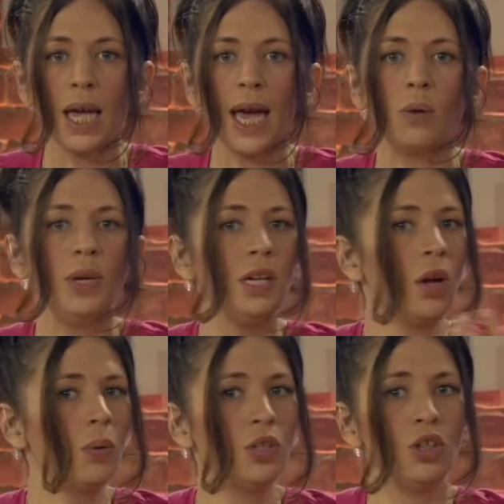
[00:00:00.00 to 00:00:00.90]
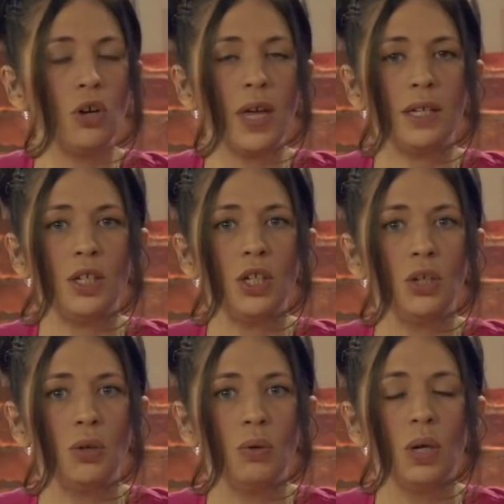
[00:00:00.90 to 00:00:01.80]
And we didn't always show that to
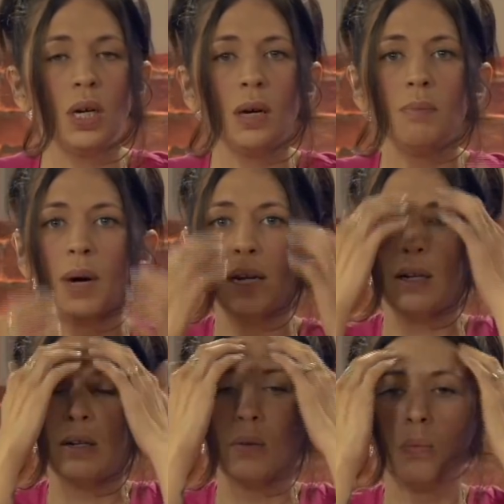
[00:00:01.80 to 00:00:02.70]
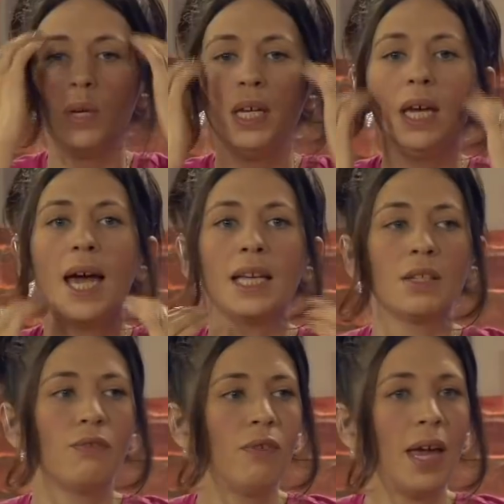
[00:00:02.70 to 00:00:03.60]
you, but we
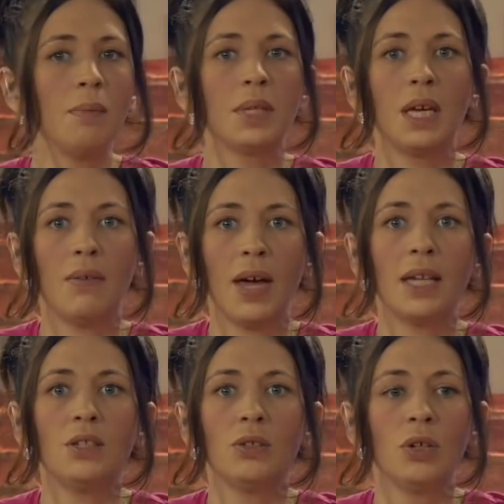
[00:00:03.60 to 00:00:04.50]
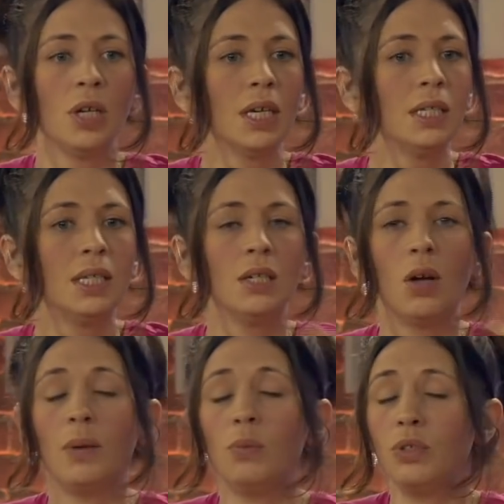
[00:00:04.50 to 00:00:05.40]
as a family have had to
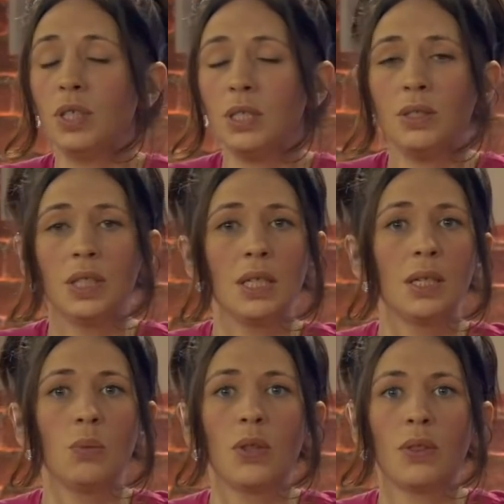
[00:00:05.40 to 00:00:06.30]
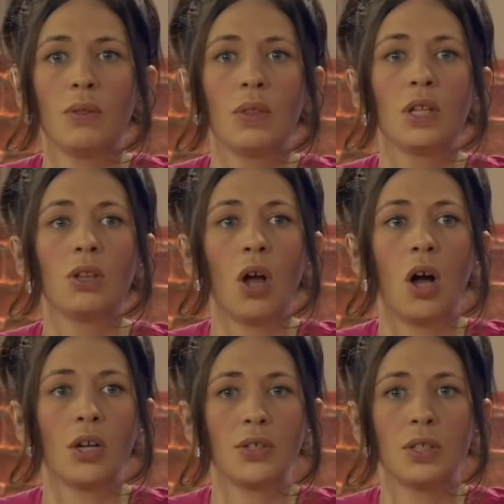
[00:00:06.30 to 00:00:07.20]
deal, and we're still dealing with the
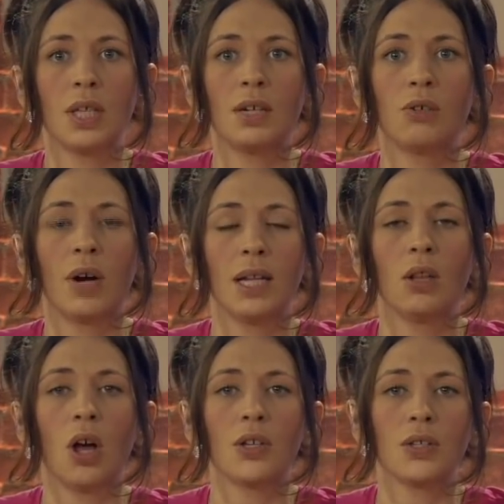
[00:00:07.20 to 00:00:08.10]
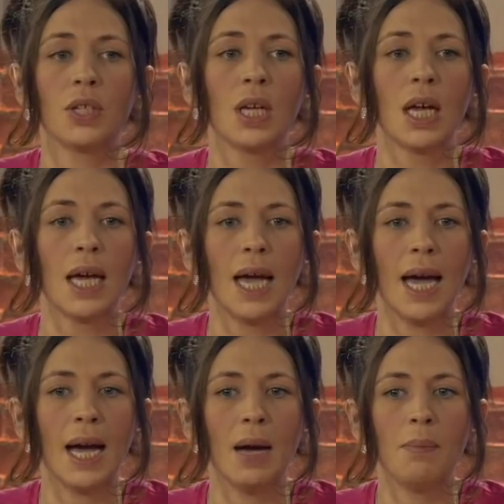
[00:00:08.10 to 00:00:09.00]
loss, that great loss.
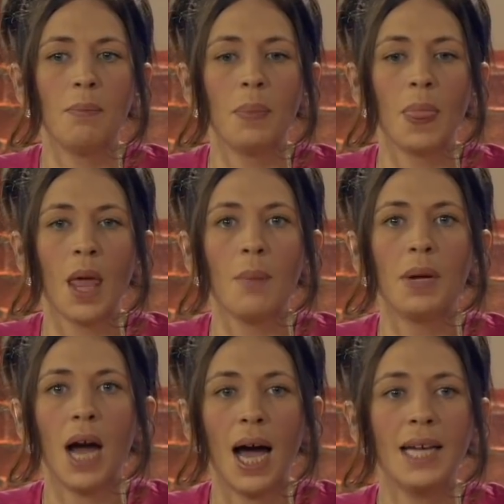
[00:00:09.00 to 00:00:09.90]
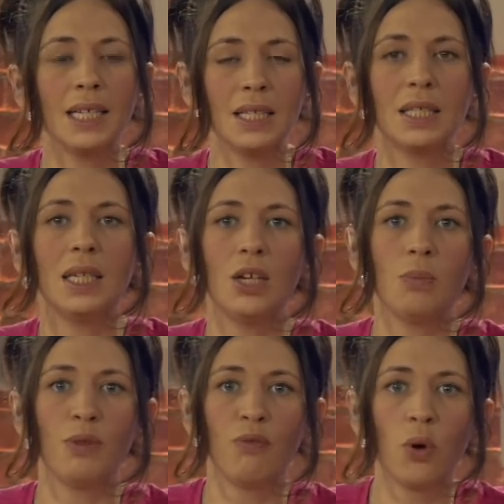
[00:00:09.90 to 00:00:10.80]
But I can sit
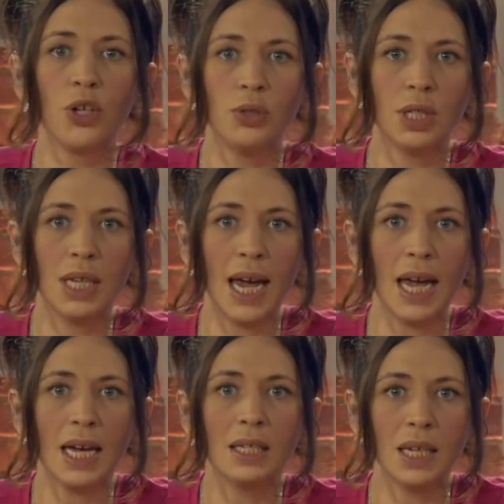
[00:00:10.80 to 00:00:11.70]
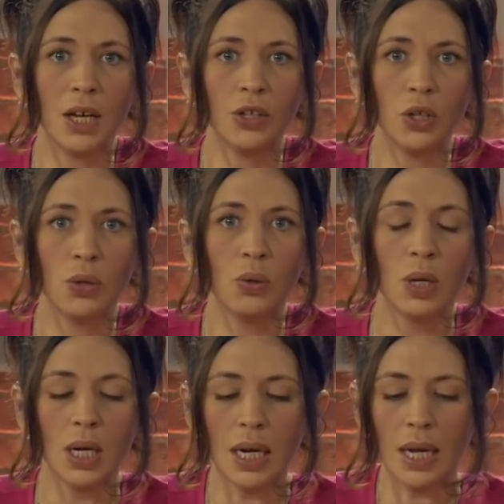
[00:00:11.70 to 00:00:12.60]
here before you today and tell you
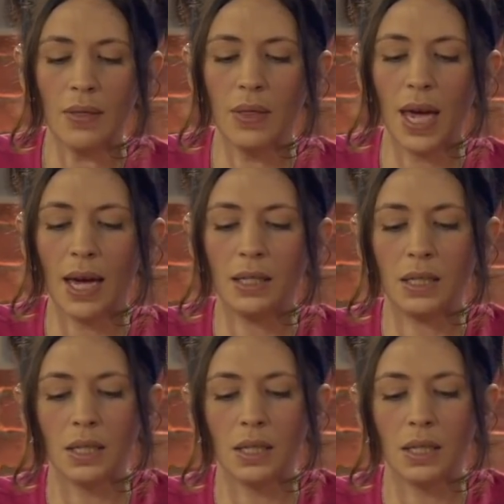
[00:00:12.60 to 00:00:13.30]
that